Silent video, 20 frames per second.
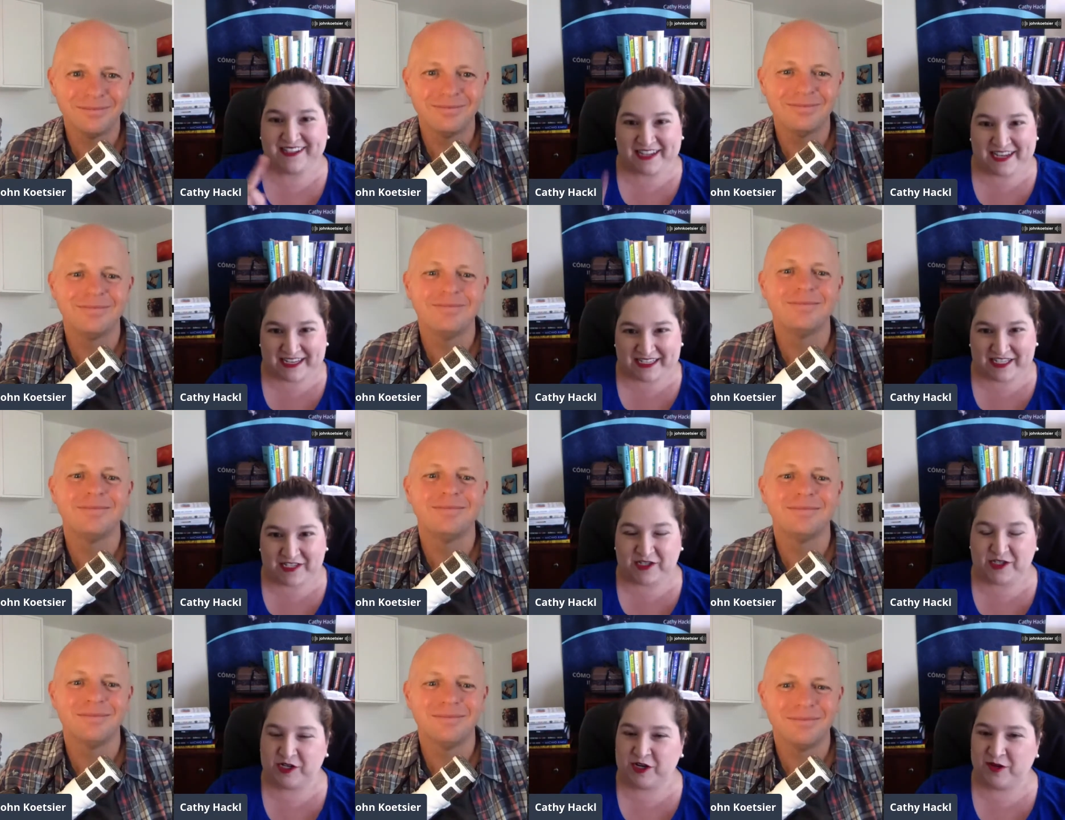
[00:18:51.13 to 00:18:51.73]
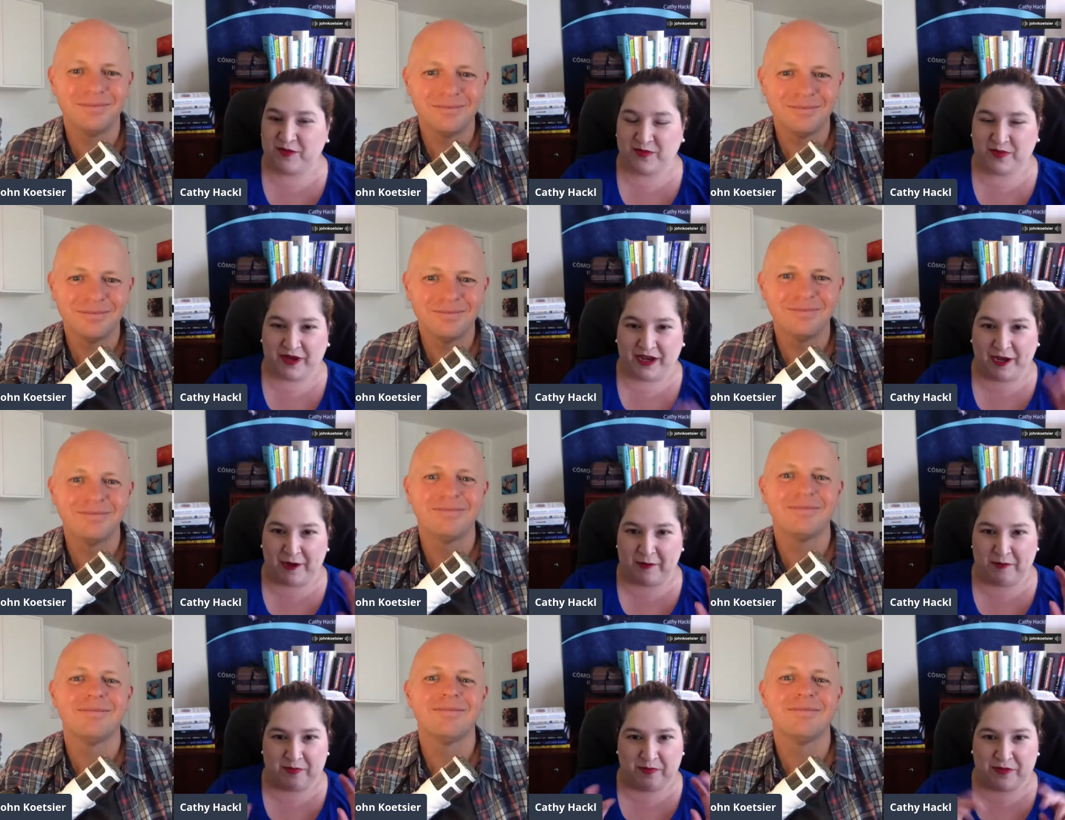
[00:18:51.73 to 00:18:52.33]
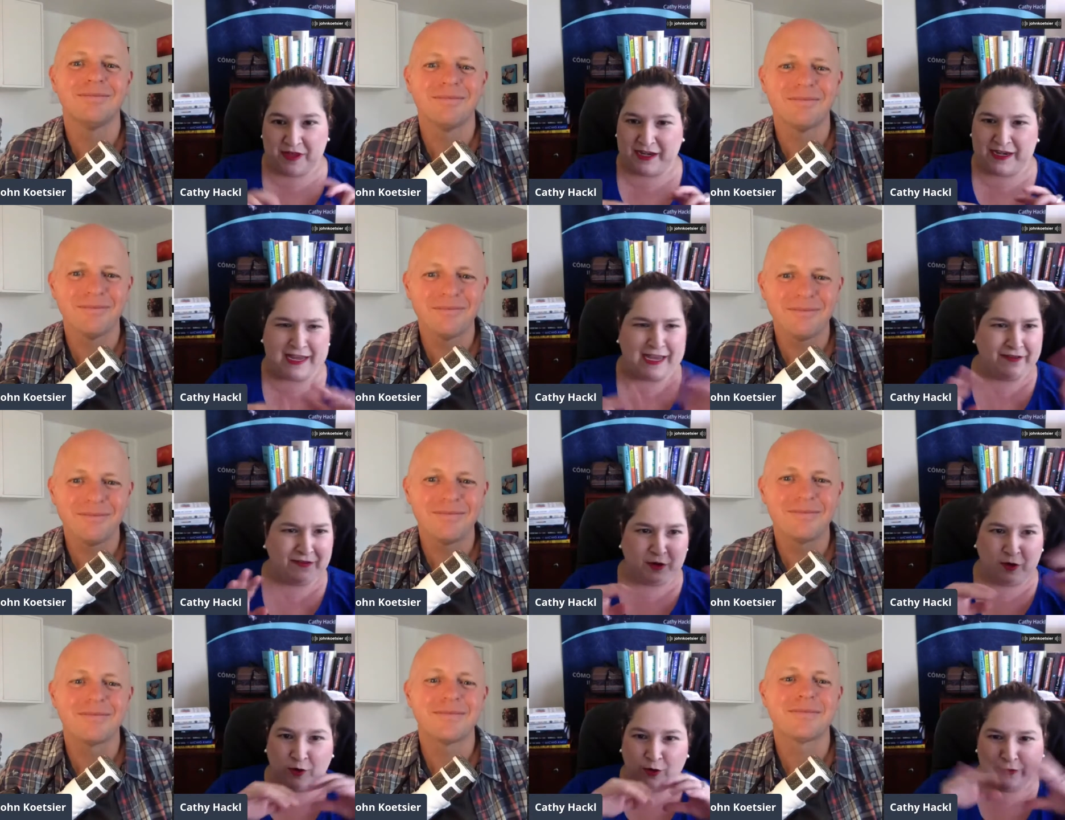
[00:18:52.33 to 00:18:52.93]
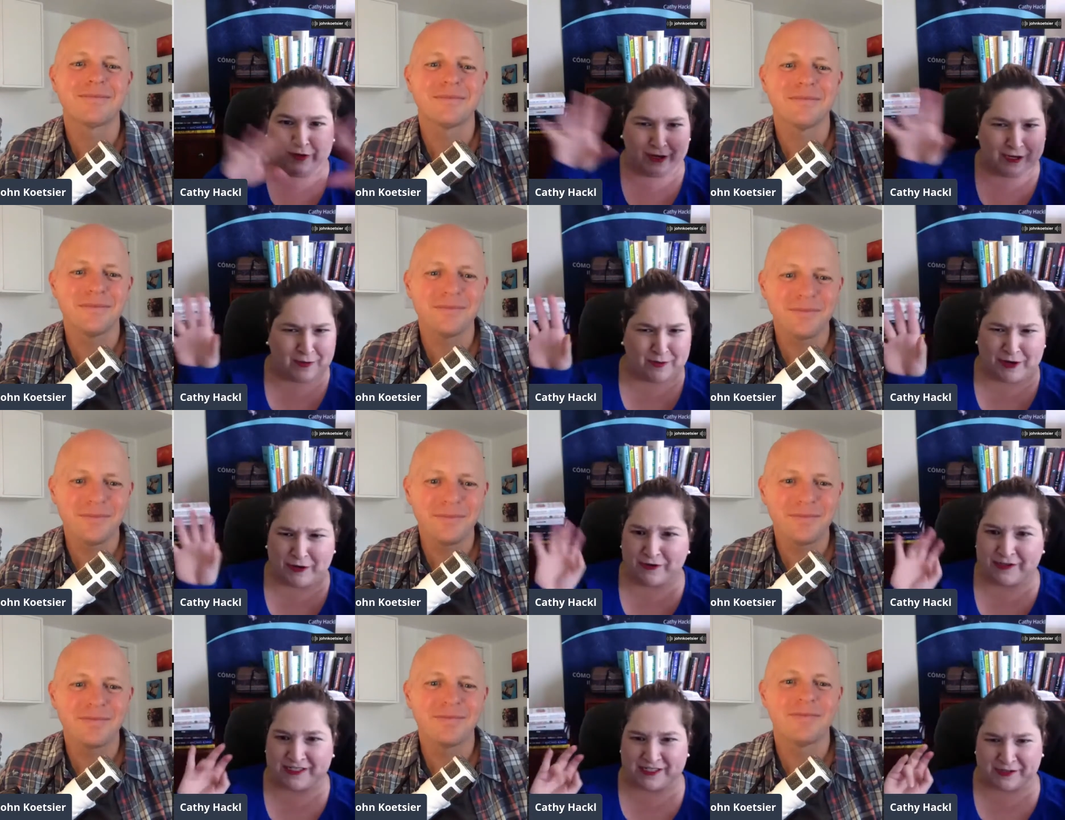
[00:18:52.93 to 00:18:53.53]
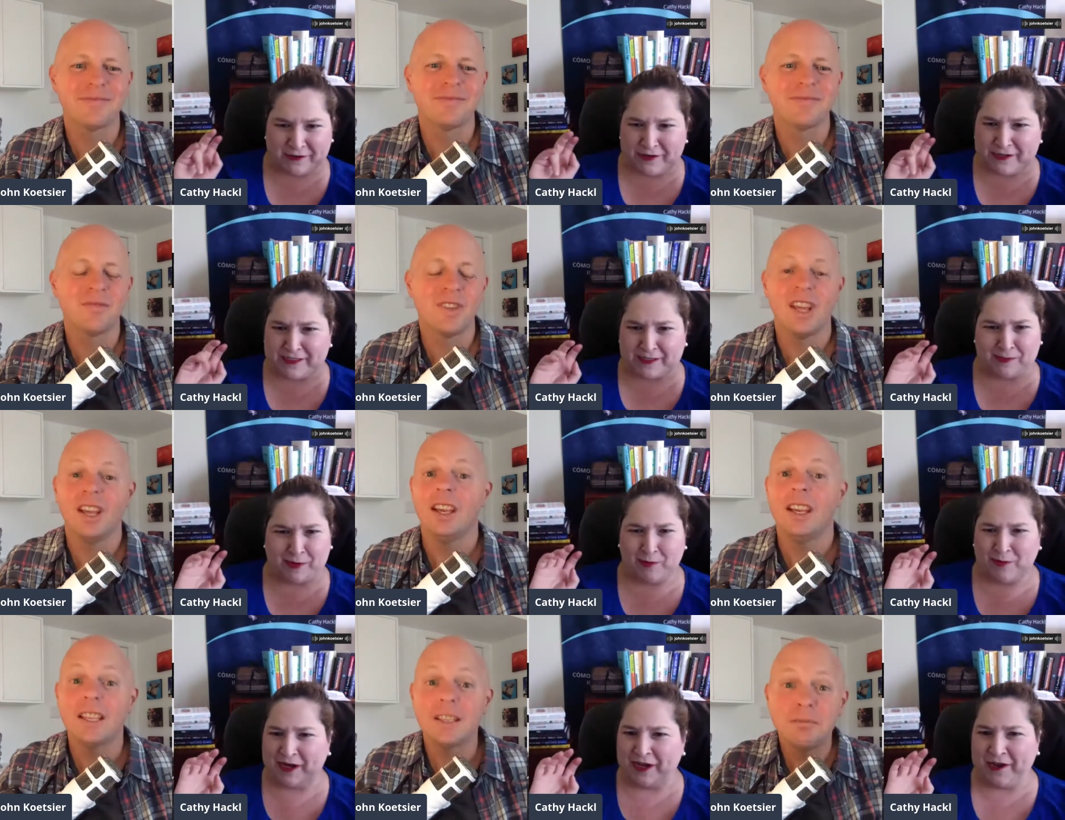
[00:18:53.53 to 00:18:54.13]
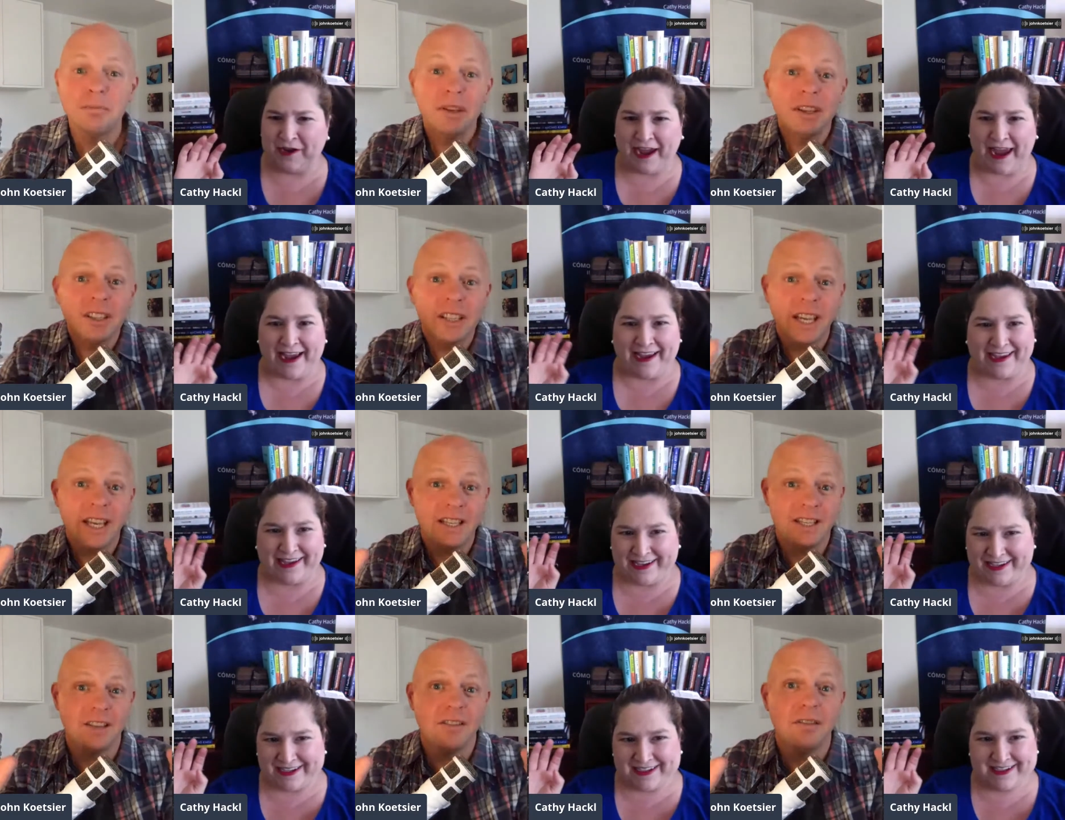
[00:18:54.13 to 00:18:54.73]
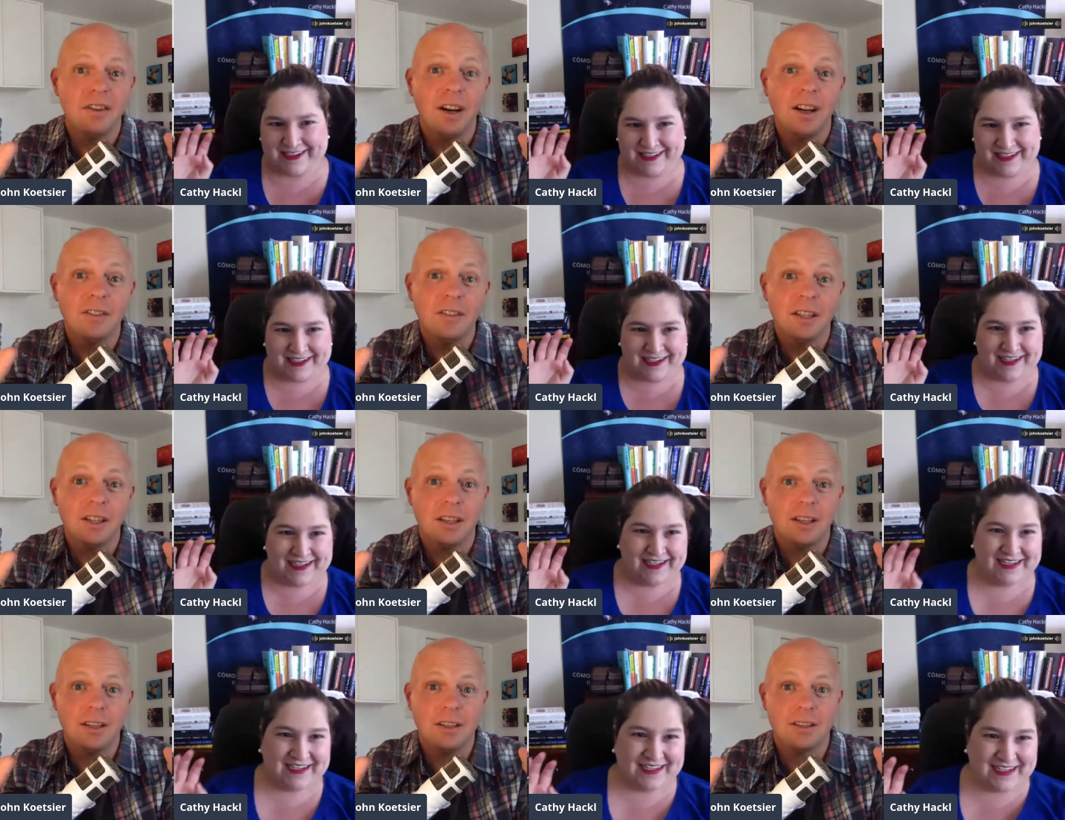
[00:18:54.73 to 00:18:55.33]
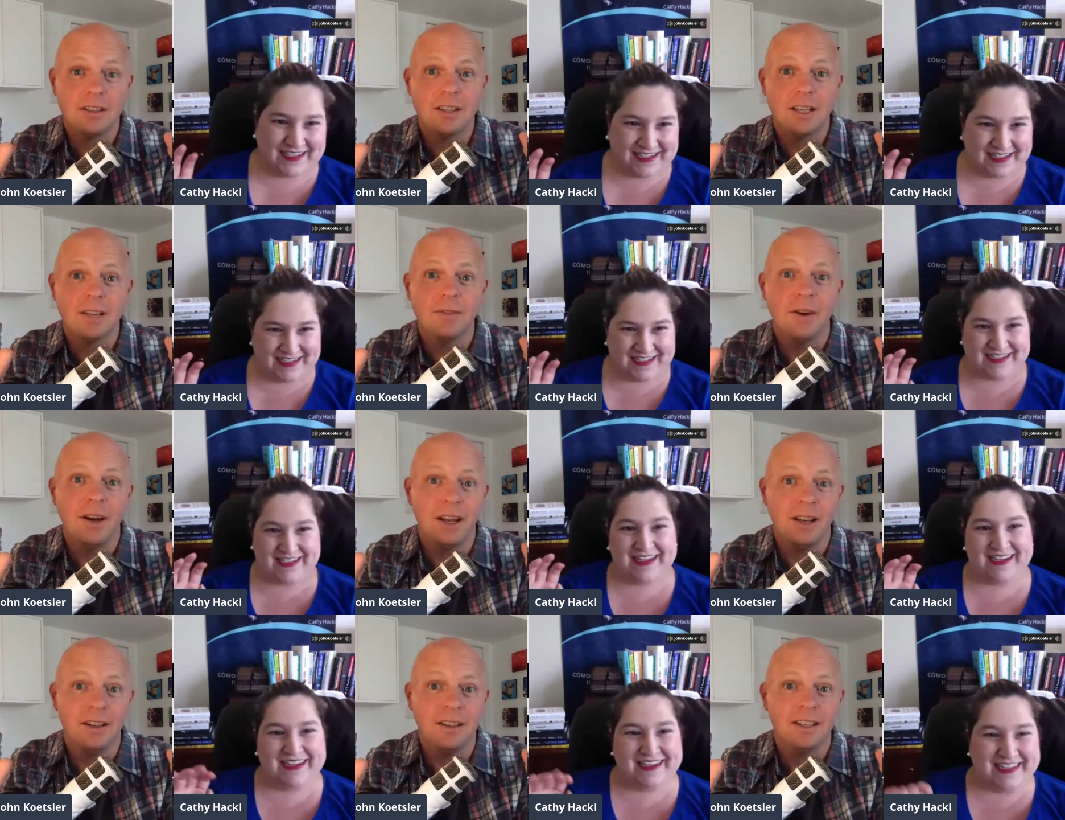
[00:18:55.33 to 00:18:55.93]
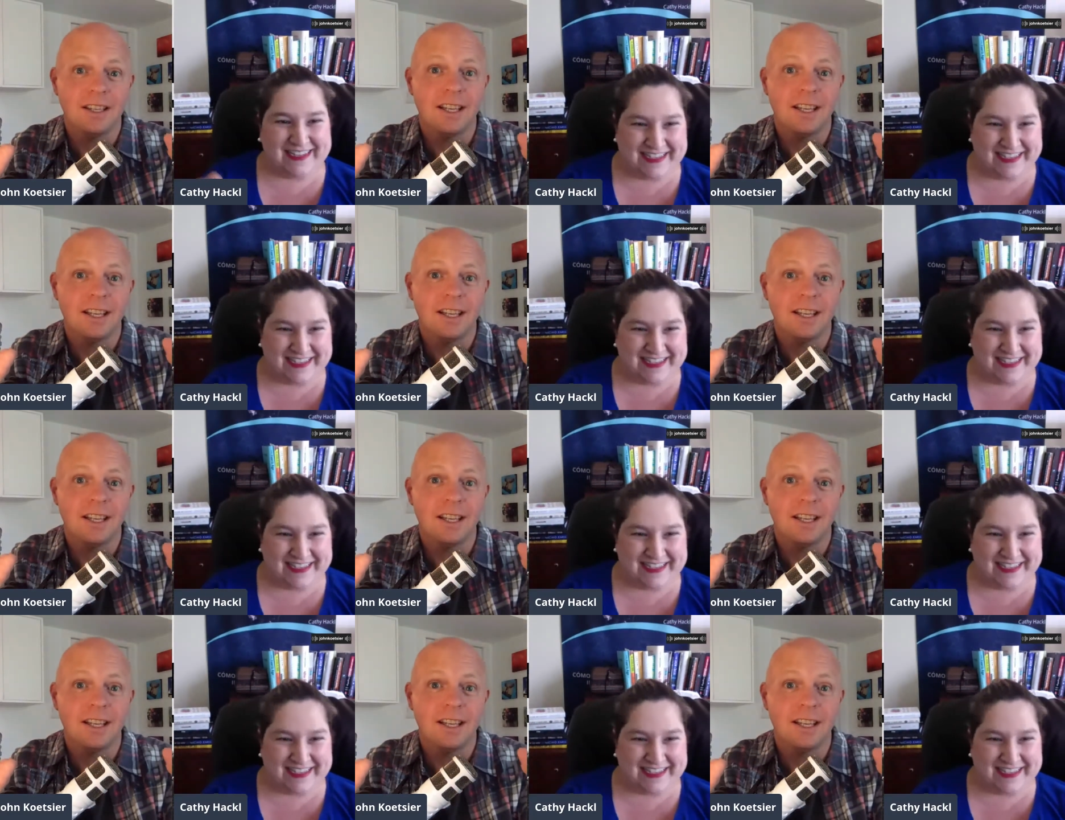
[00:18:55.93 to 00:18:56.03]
Speaker 1: and he has a chip, um, and he had the whole documentary series about. Is Bill Gates
Speaker 2: involved in this? Come on,